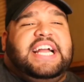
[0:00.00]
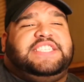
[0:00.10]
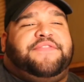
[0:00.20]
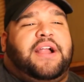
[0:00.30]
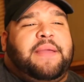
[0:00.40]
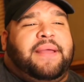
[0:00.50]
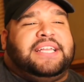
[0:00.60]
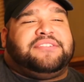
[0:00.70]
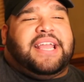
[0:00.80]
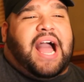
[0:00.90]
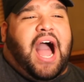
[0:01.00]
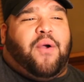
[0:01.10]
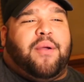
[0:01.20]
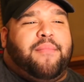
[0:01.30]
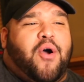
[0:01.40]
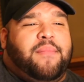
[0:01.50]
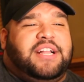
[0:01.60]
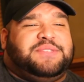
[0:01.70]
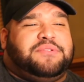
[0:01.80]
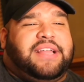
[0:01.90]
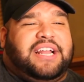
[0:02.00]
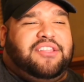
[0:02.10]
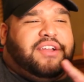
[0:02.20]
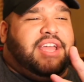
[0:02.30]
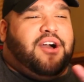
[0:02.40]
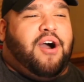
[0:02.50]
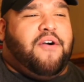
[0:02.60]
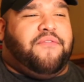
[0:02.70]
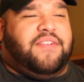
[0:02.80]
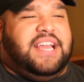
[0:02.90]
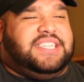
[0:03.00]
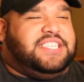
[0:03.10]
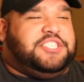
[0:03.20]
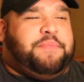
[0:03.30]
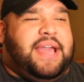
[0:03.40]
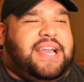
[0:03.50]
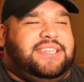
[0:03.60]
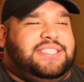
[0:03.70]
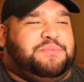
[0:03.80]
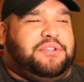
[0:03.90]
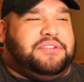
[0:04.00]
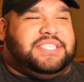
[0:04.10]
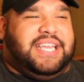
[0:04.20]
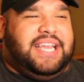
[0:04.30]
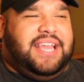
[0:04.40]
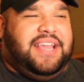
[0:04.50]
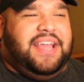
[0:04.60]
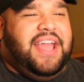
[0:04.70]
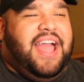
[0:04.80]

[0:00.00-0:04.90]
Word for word: It's funny because there's like awkward moments where they're like looking off into space when they're singing, and